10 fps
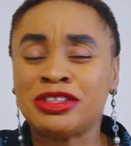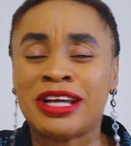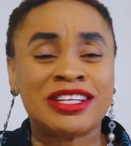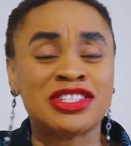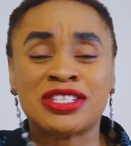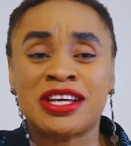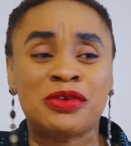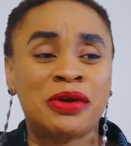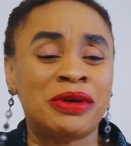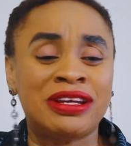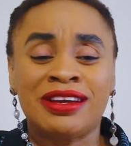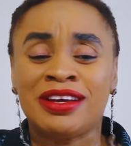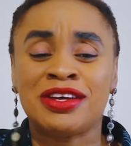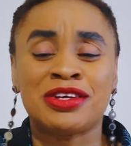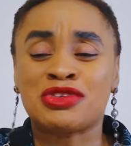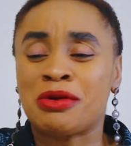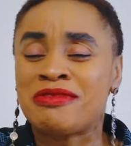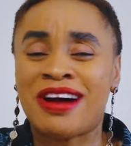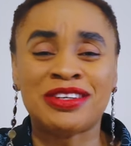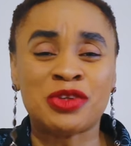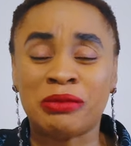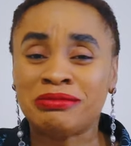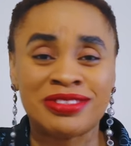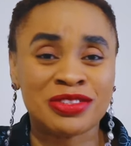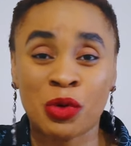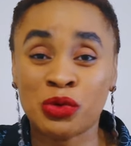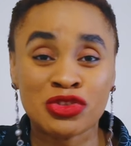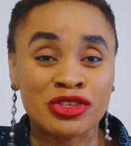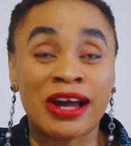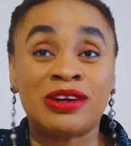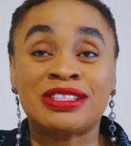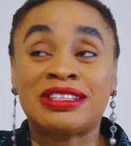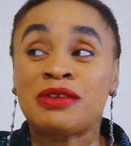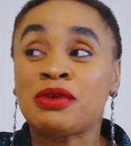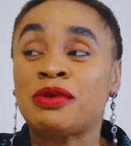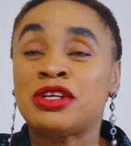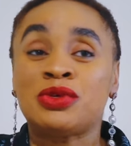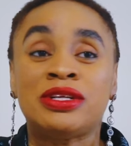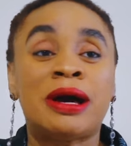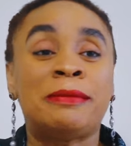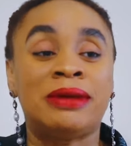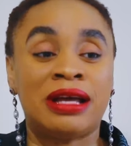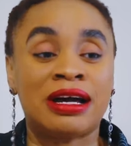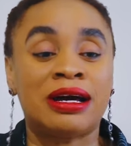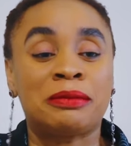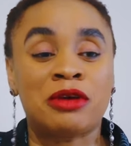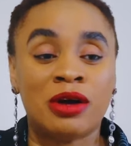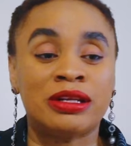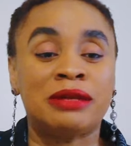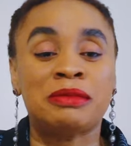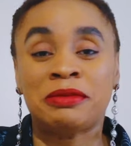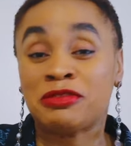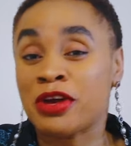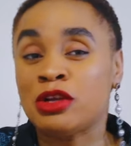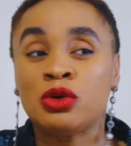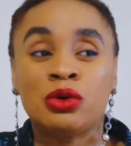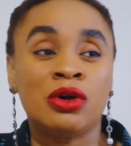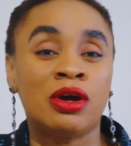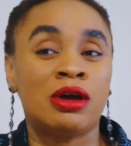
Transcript: Like, it's just annoying when some random souls, I understand when we're doing our black and proud, and maybe fellow